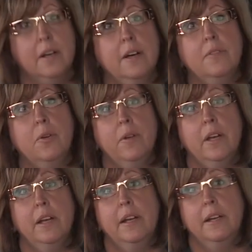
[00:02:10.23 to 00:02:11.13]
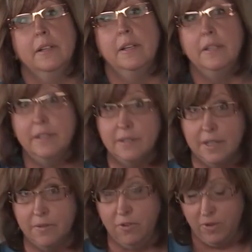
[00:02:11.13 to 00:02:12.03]
of creating
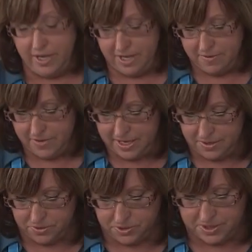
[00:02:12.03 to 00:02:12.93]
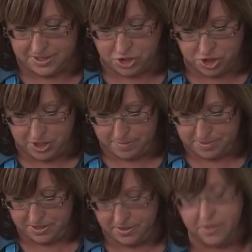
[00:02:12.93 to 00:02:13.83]
a variety of angles and
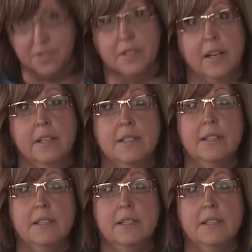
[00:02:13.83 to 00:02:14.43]
shapes in their designs.